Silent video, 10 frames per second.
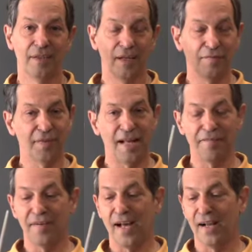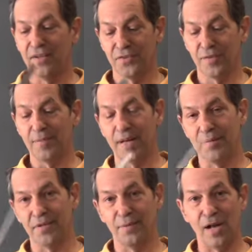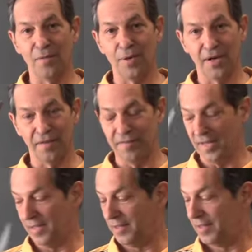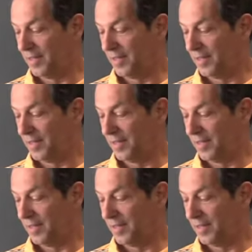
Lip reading: a flat file, and sometimes the round part of the file.